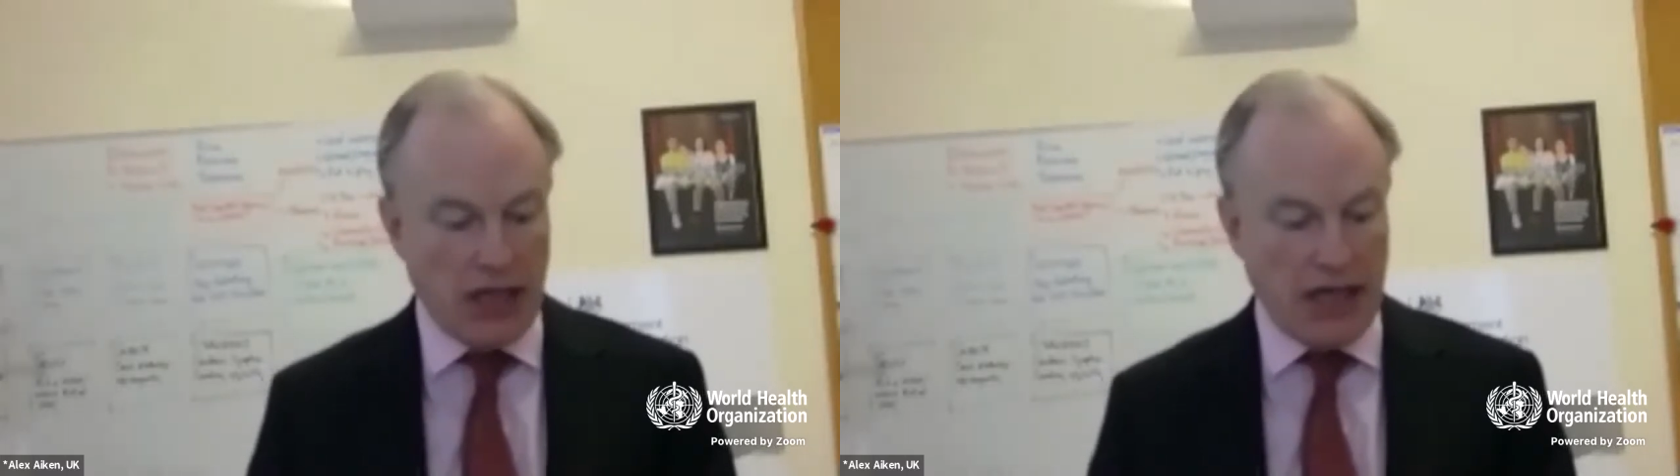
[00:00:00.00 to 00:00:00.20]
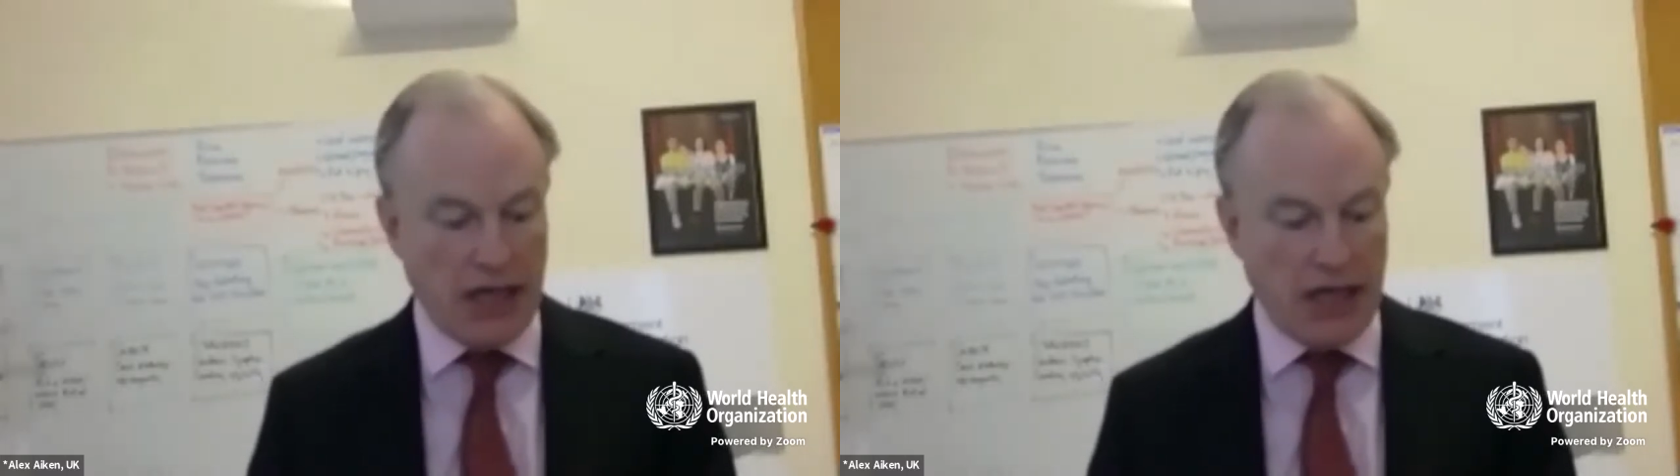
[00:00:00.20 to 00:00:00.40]

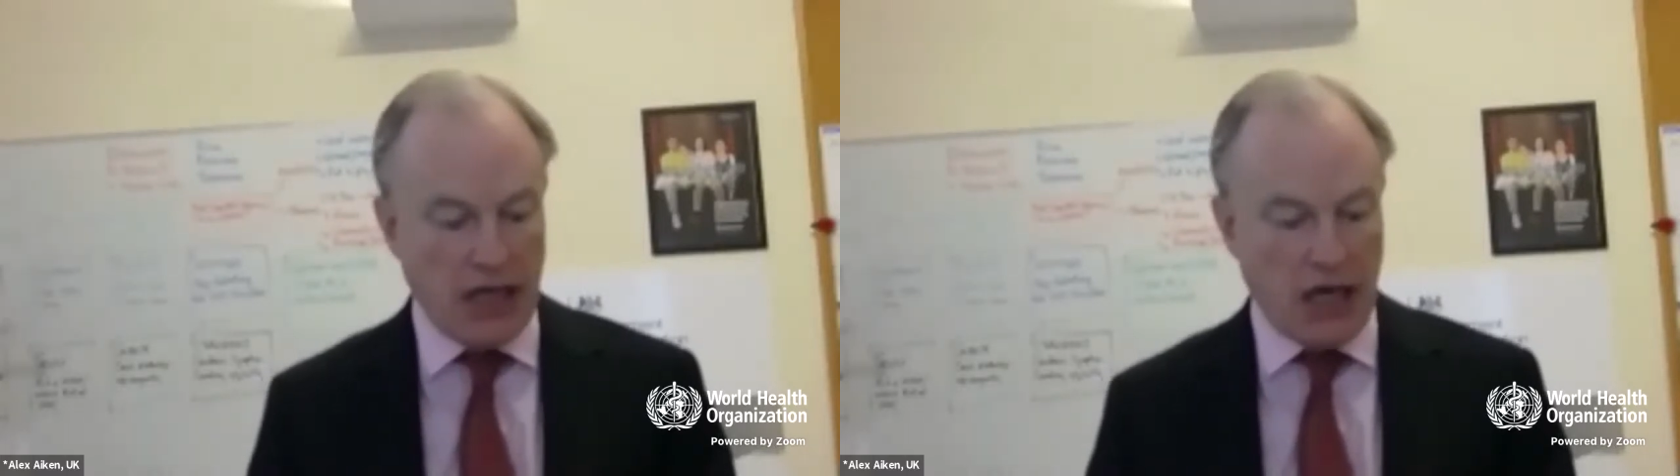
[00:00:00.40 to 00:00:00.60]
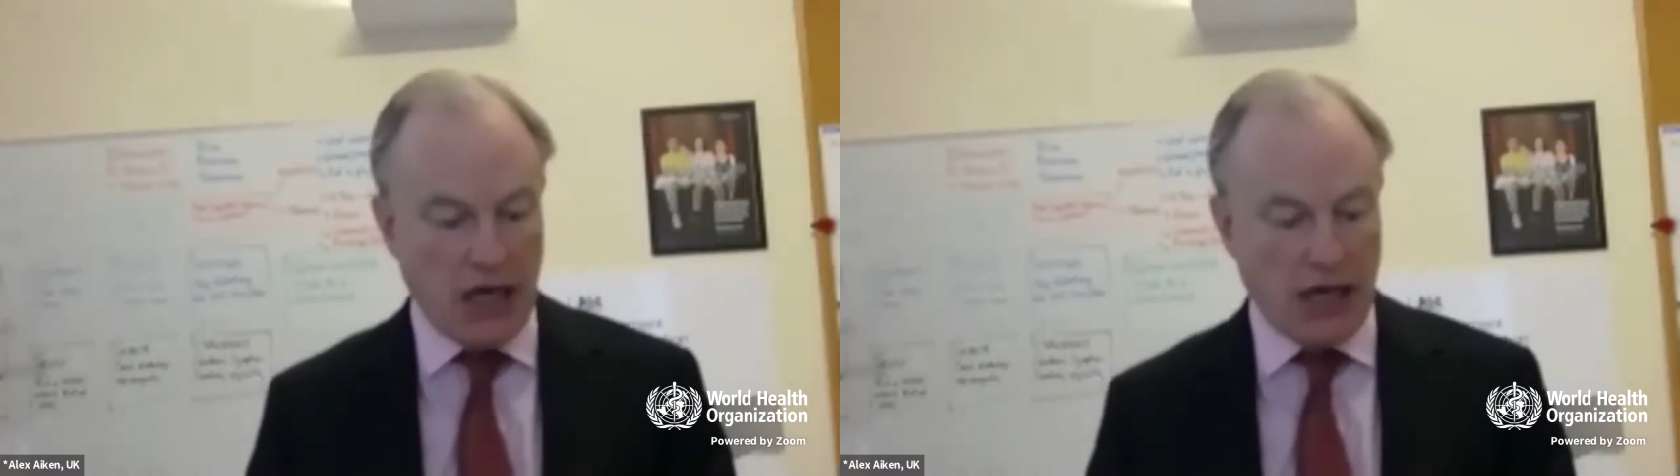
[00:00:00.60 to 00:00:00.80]
in
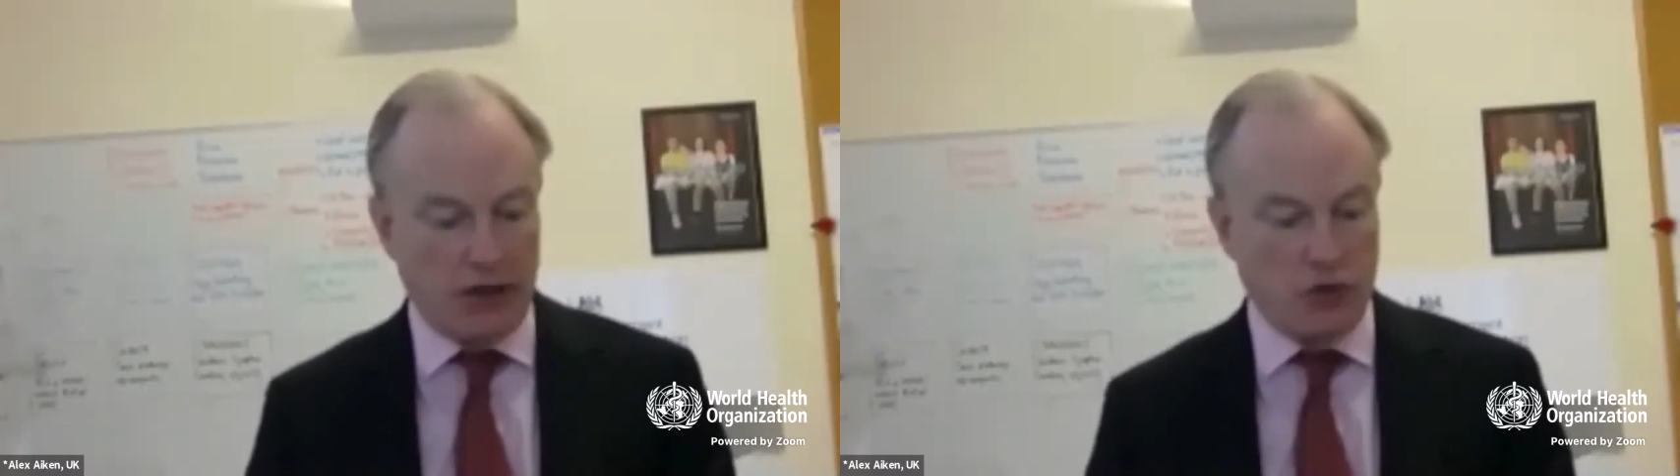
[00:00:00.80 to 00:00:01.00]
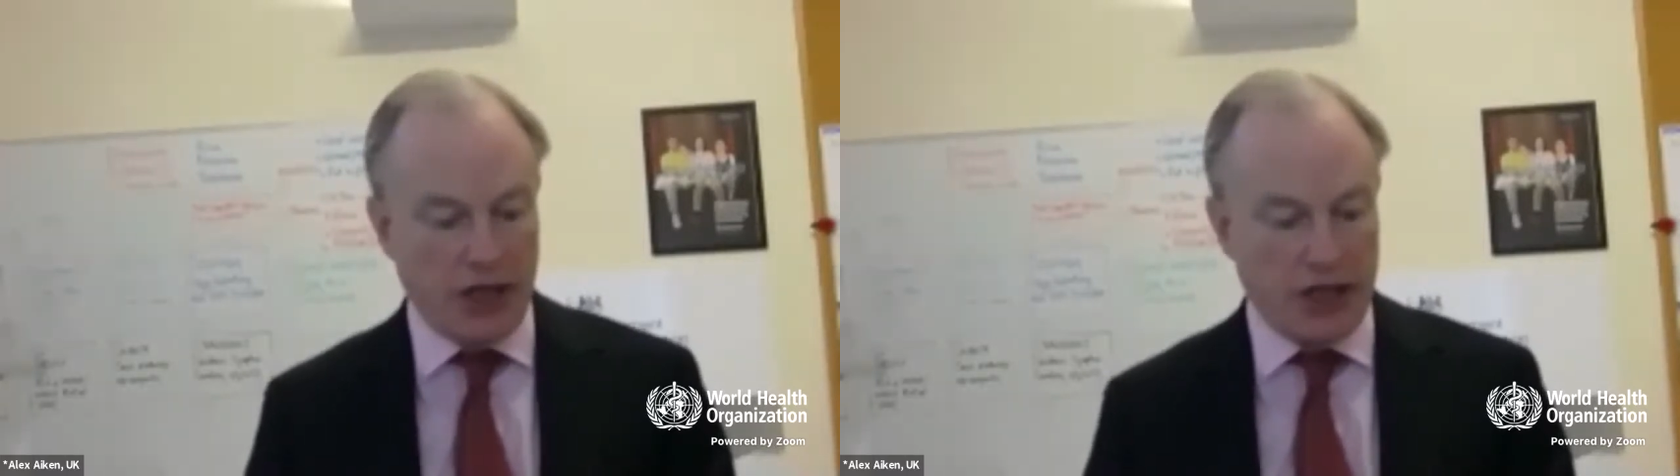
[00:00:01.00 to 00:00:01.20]

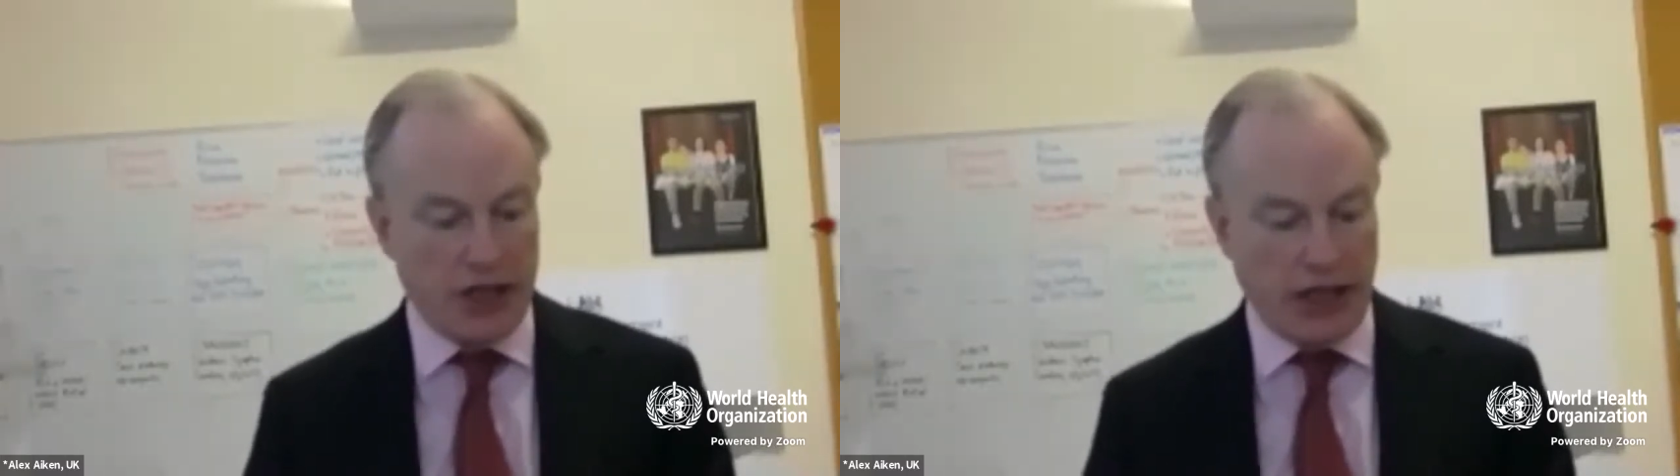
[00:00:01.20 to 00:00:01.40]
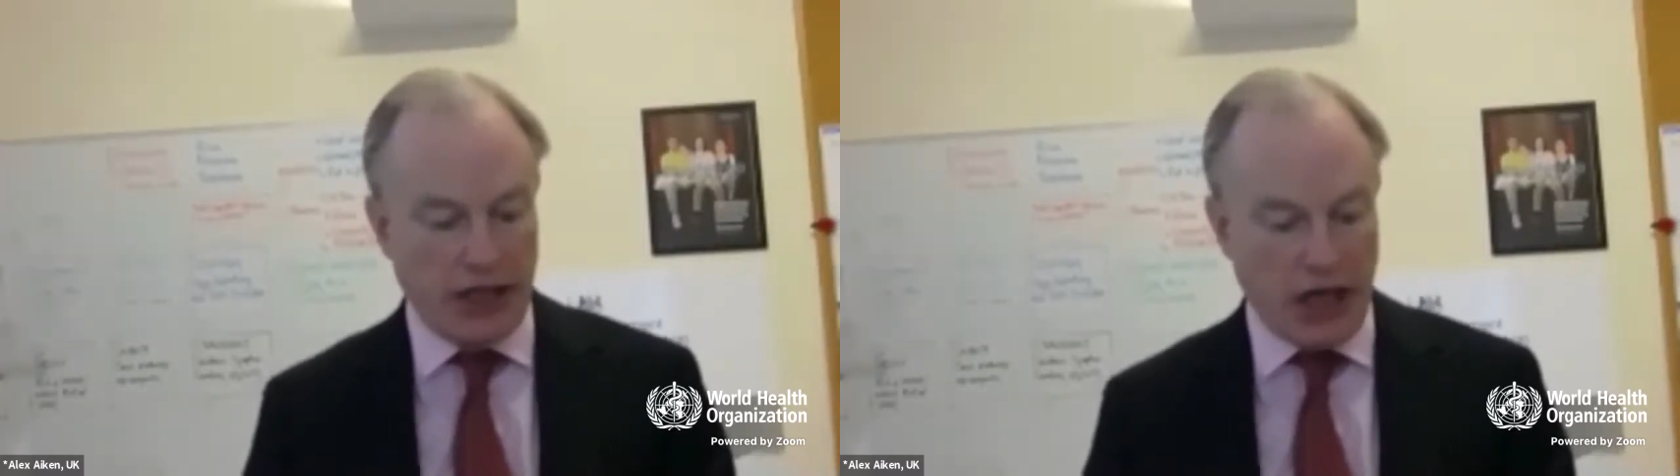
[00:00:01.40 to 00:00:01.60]
uh,
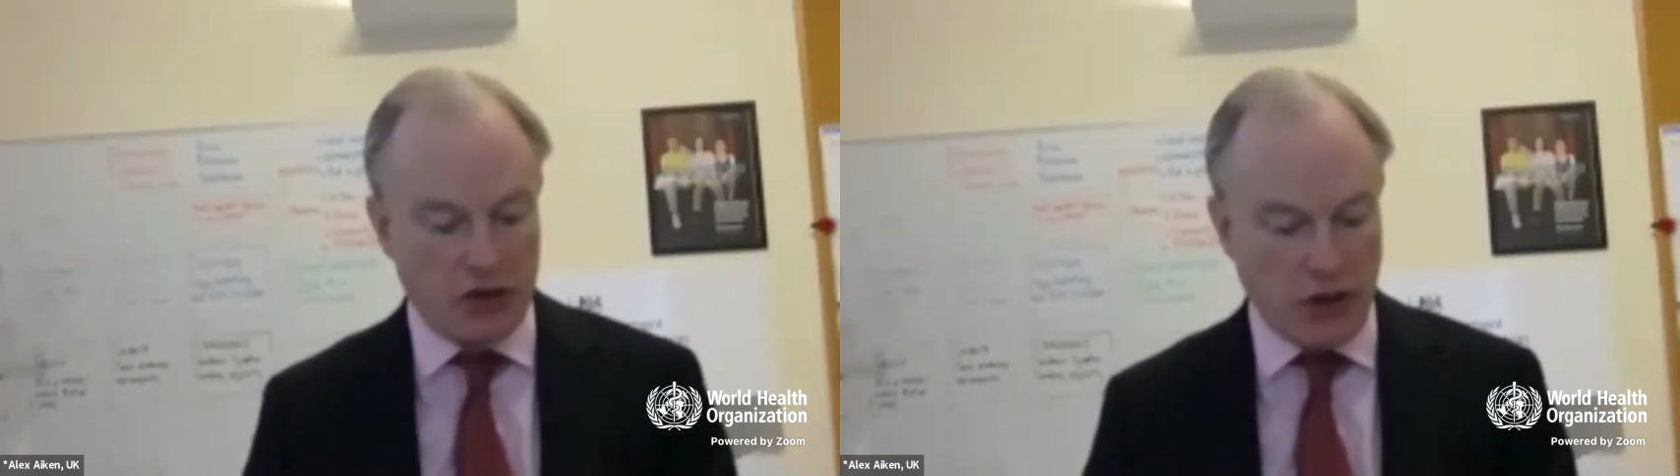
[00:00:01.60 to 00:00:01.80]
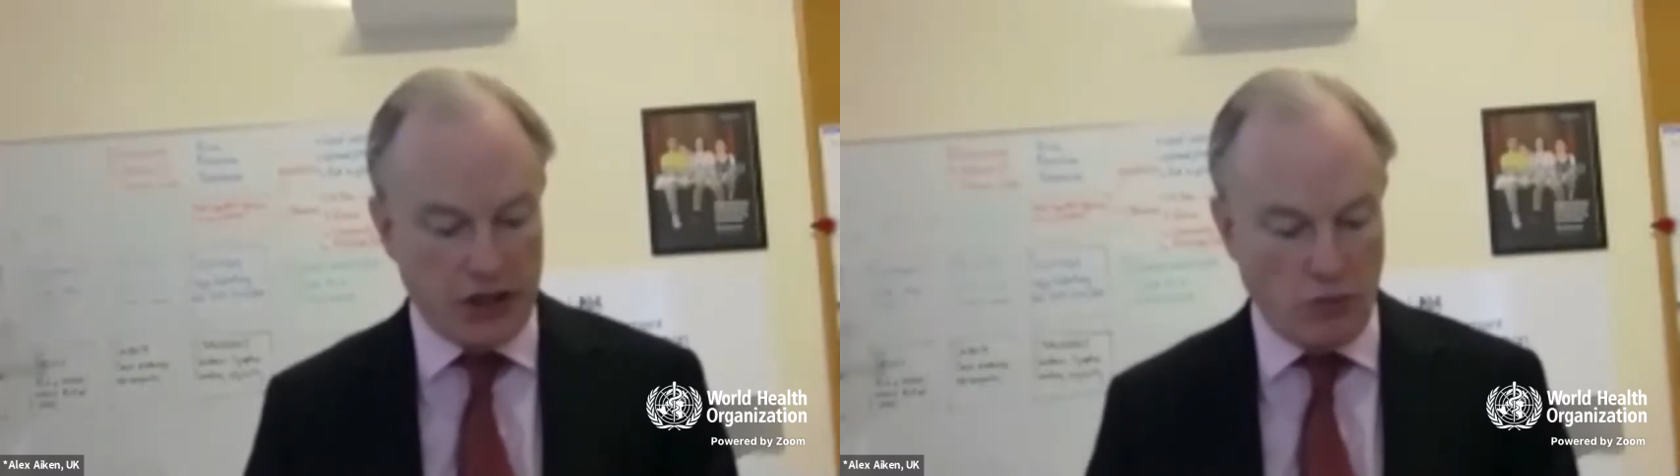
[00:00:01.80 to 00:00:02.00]

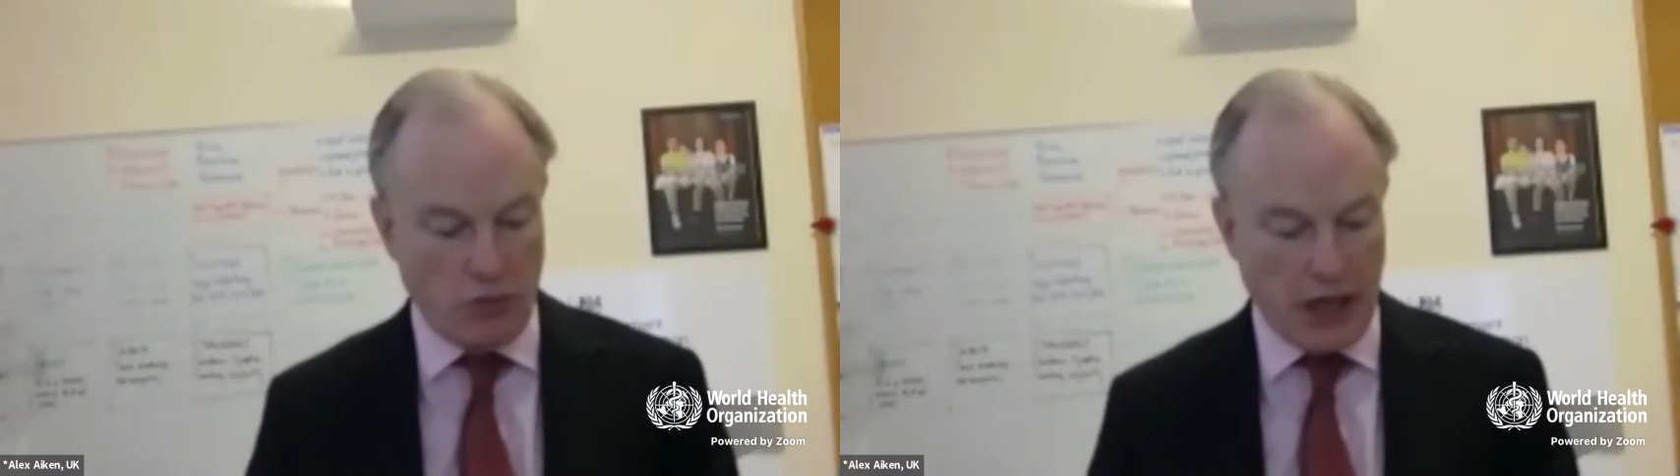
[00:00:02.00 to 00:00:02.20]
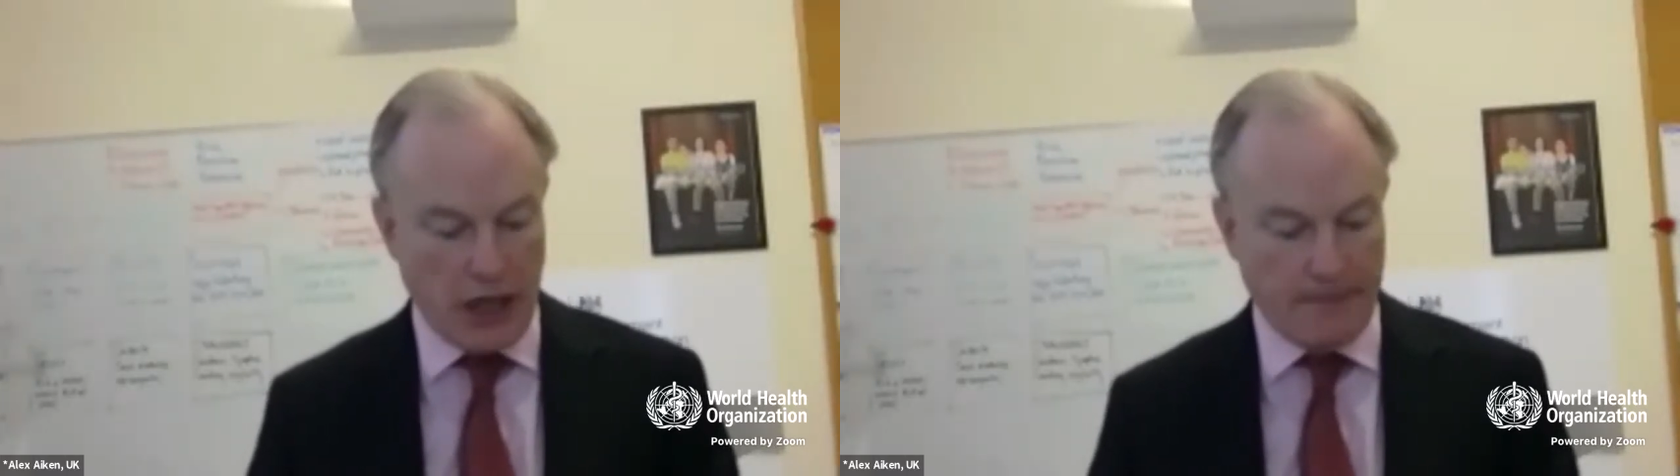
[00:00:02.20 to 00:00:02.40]
2021.
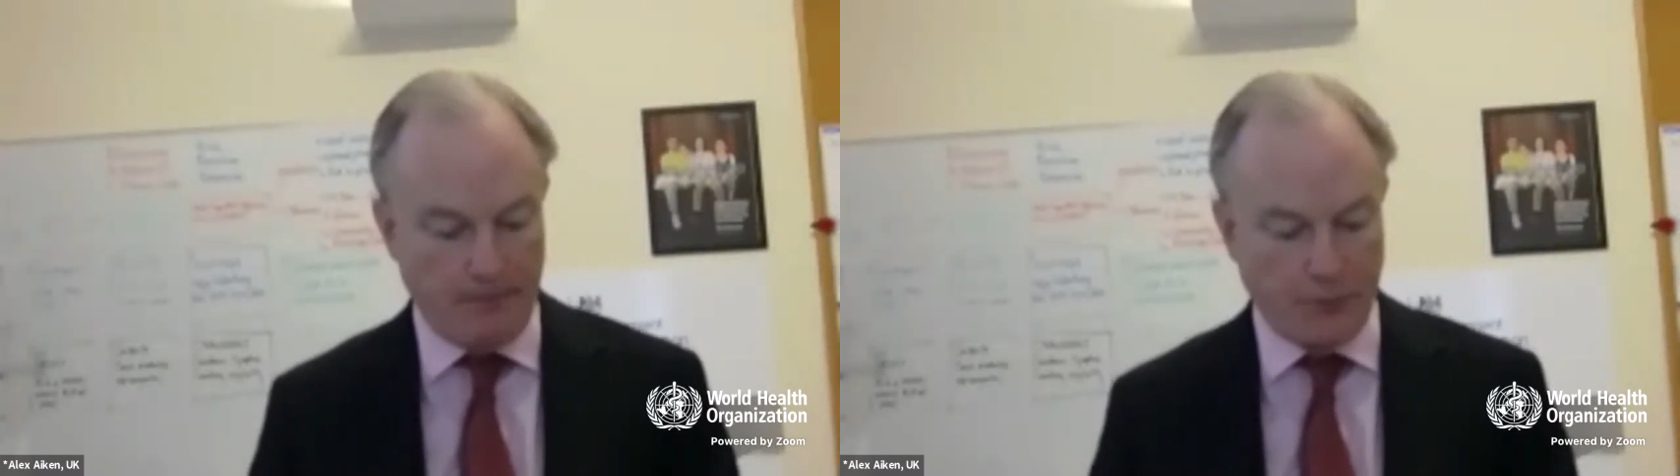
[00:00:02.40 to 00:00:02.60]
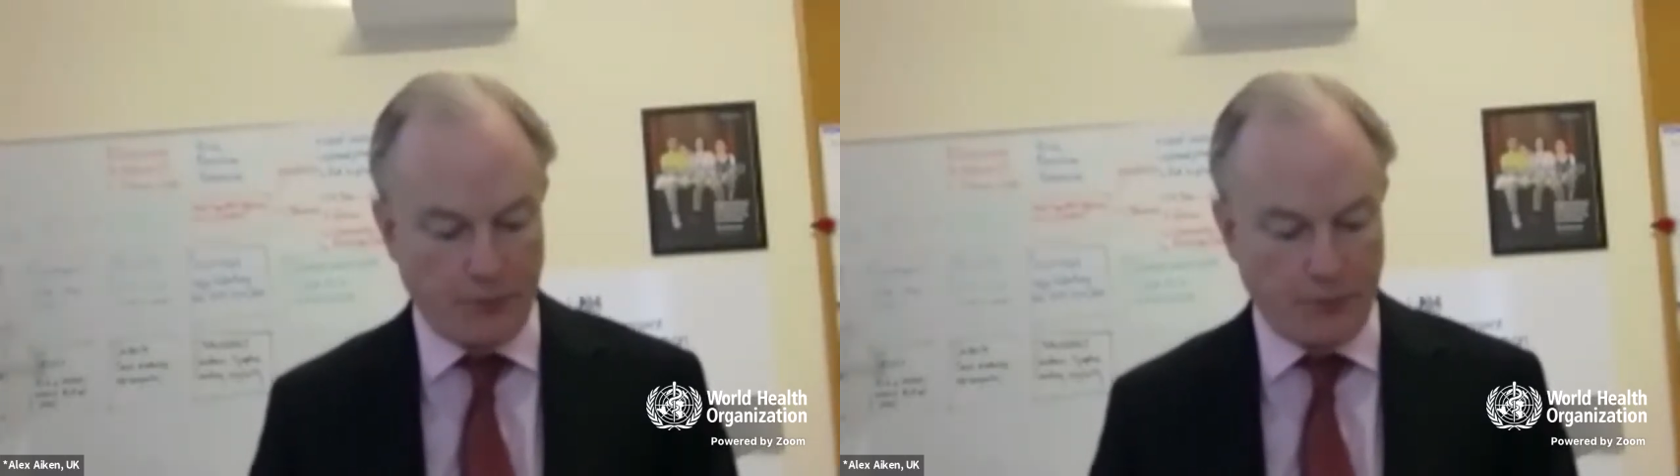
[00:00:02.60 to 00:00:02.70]
Uh,